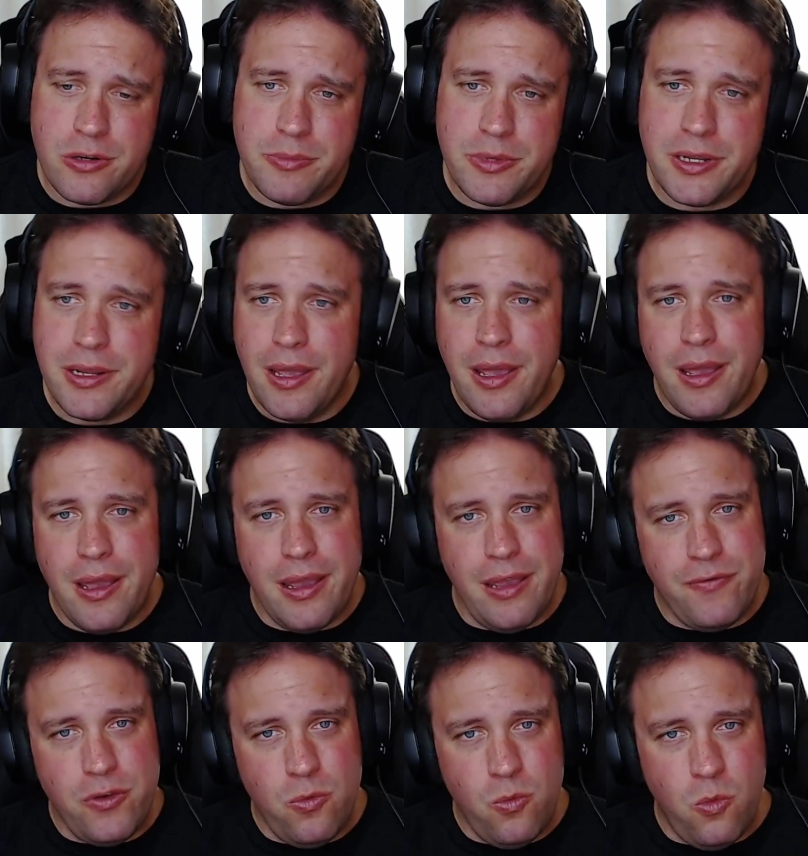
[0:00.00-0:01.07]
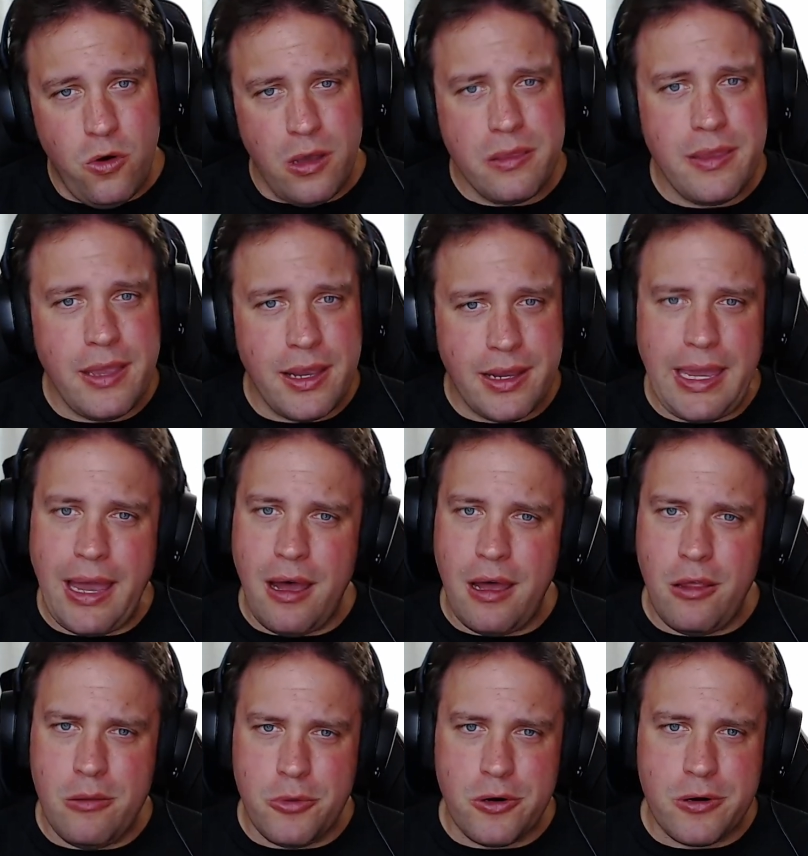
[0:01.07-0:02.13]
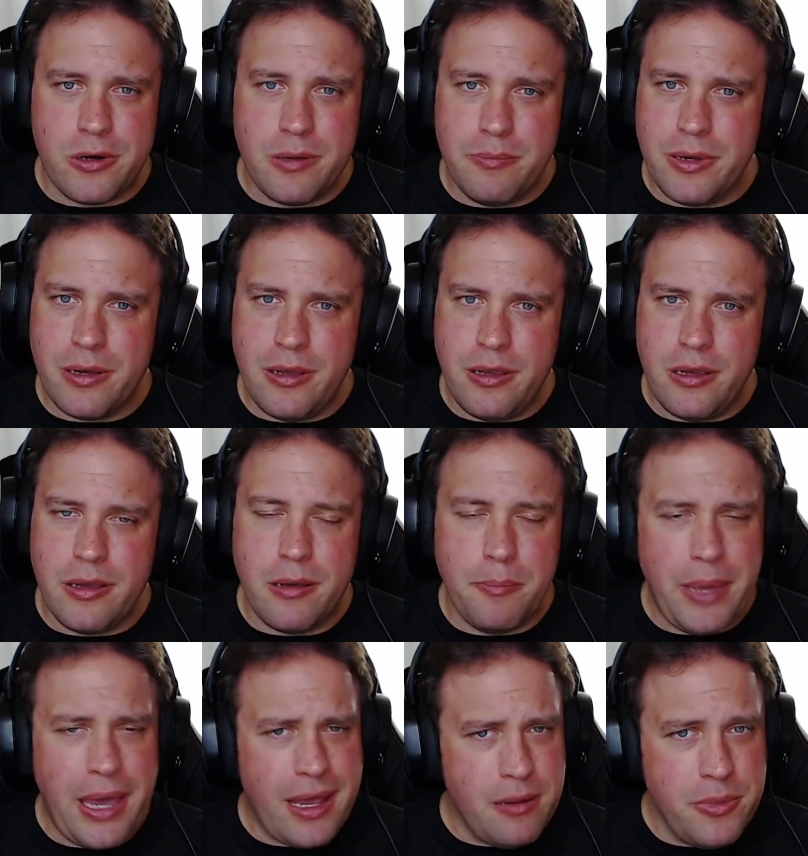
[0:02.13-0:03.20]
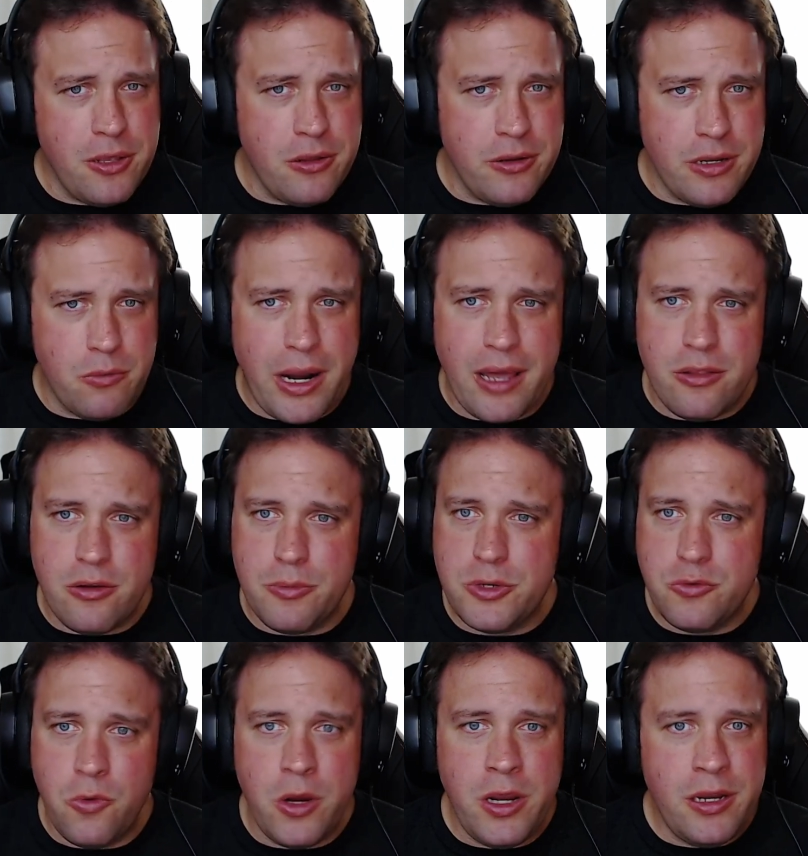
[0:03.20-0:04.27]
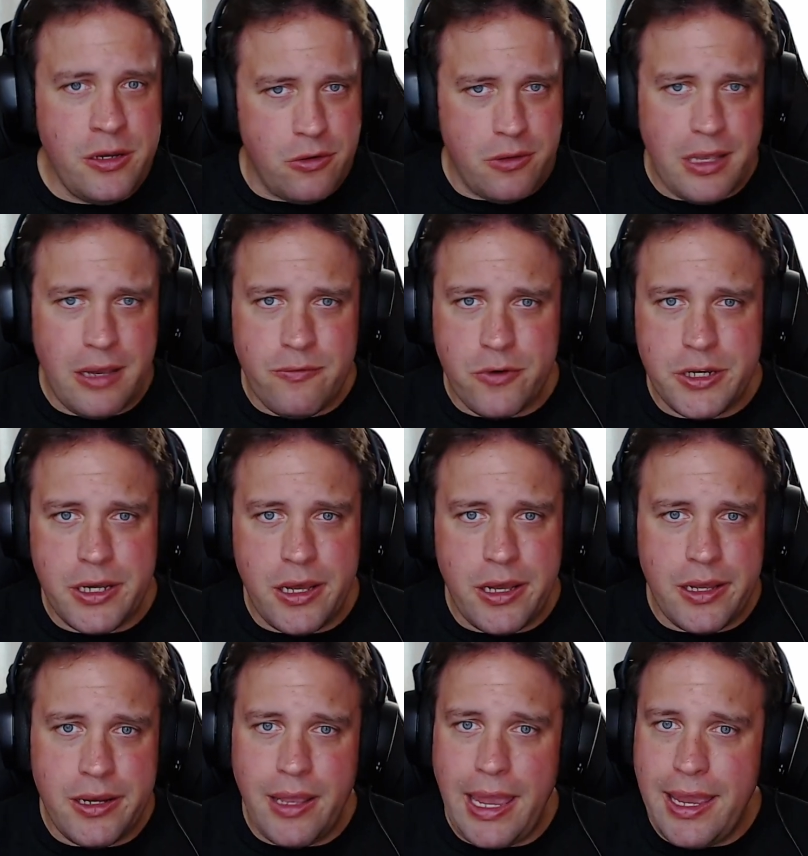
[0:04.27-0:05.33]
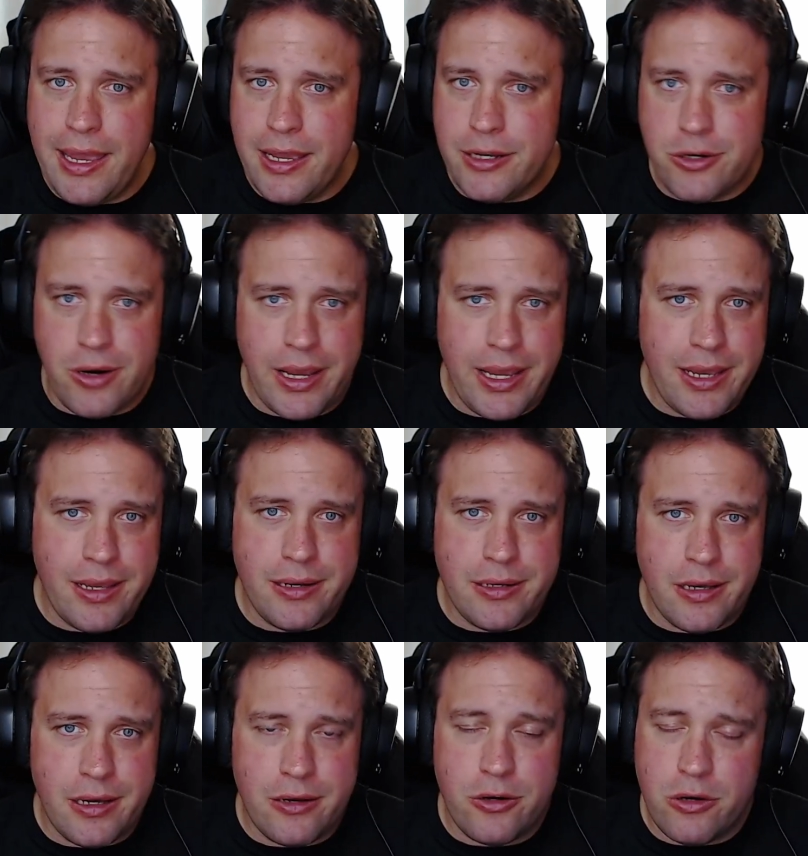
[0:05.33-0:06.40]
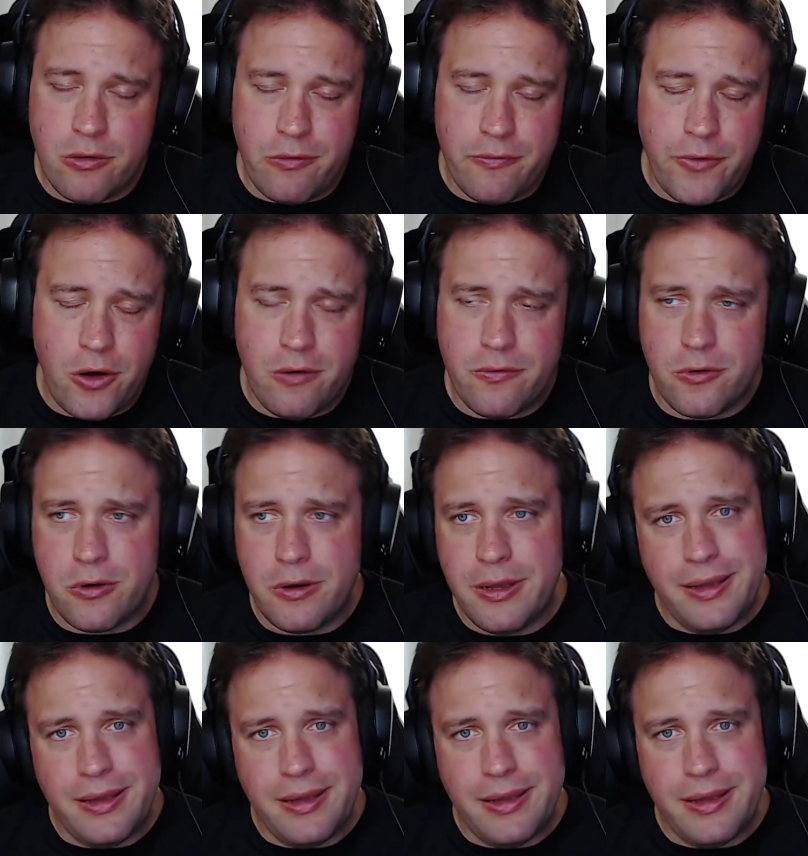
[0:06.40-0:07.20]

But if you want that caliber compa compatibility rather between your lever gun and your handgun or your revolver.